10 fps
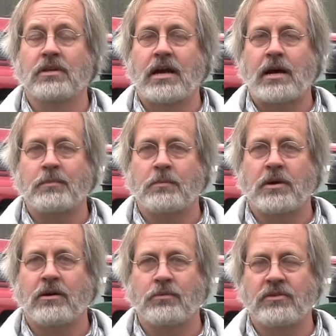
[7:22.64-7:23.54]
really happy
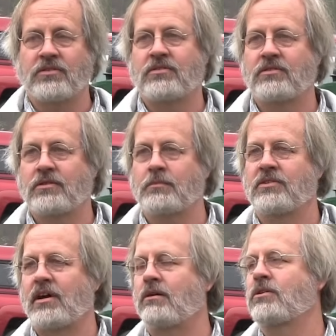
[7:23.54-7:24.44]
about with this system
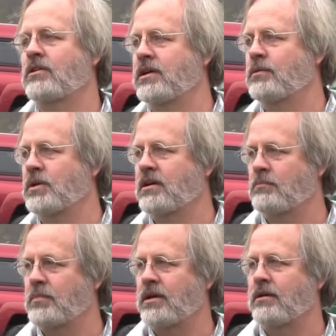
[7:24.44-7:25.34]
is how clean we
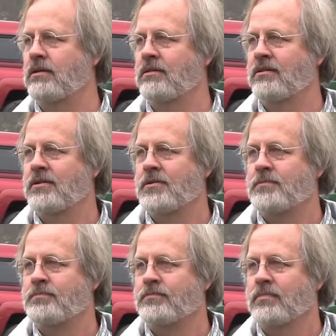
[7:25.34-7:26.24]
can be.
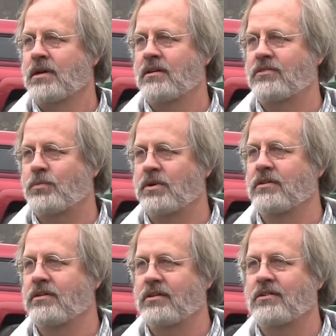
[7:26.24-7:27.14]
And that's one
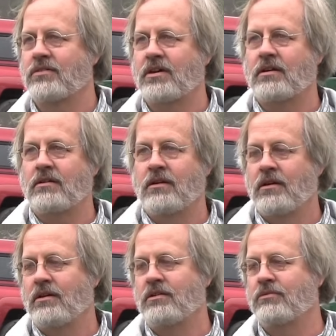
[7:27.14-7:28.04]
of the things that
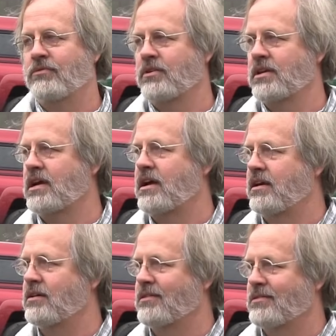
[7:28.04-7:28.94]
you've really got to
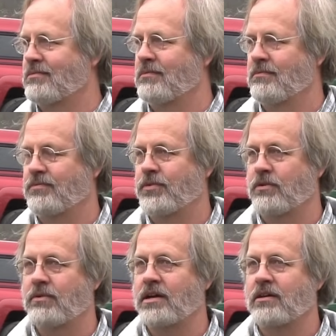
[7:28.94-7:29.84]
hit for
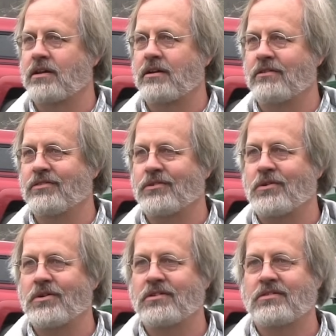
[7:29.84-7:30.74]
the regulators, of
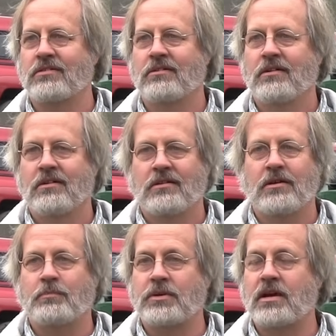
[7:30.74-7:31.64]
course.
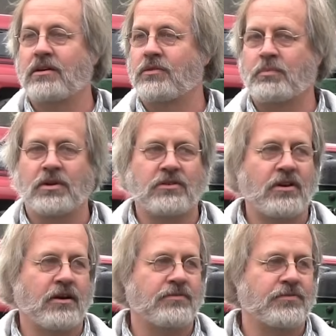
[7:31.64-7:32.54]
The EPA is pretty
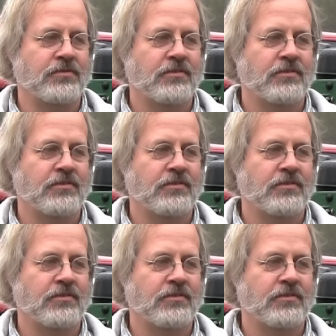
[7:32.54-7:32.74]
tough